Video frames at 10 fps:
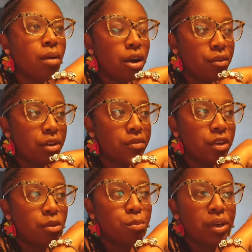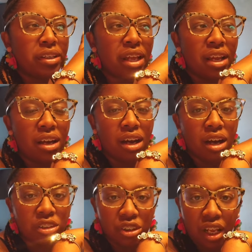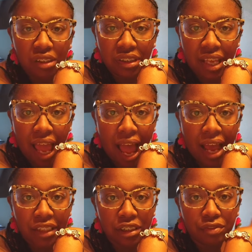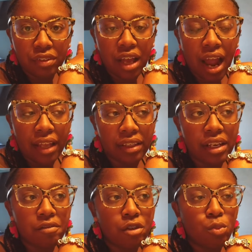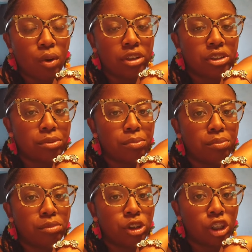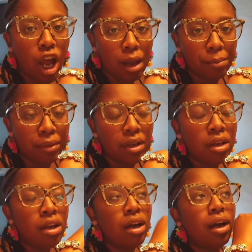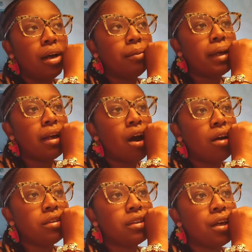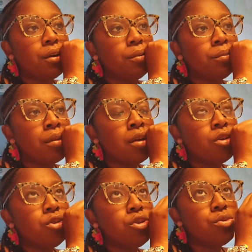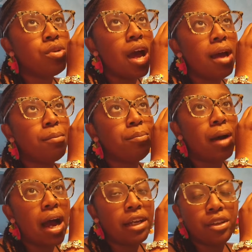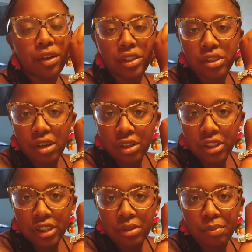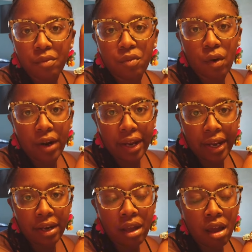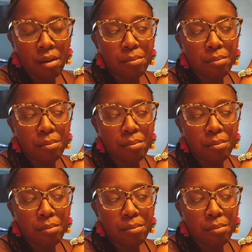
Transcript: Margaritaville, bring like $100 cash for the island if you want to shop. And also, do not buy your excursions beforehand.